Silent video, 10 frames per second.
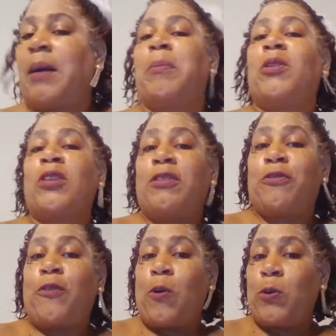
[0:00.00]
I'm looking
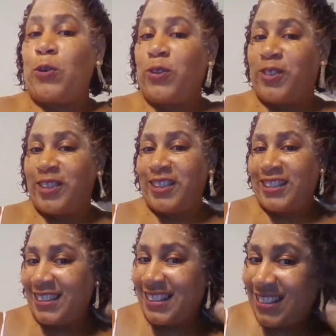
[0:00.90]
forward
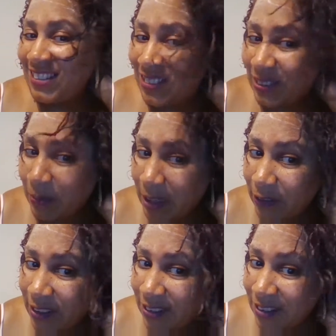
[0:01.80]
to my
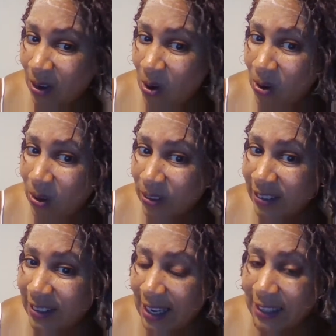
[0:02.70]

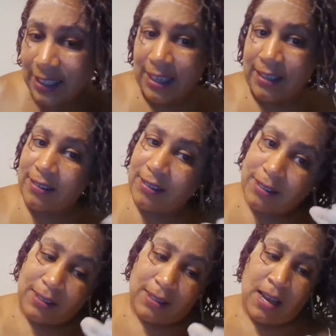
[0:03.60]
results. And yes,
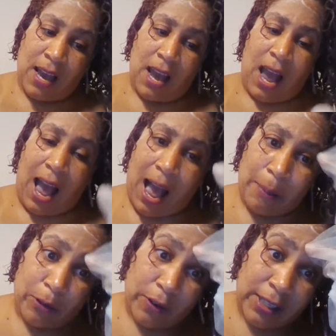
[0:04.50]
I'm
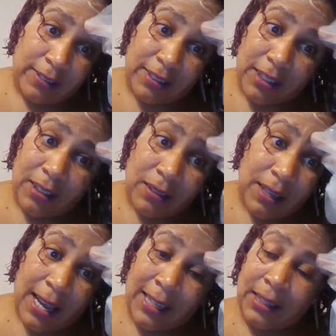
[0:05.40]
crazy,
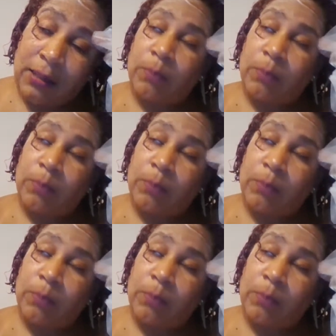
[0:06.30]
and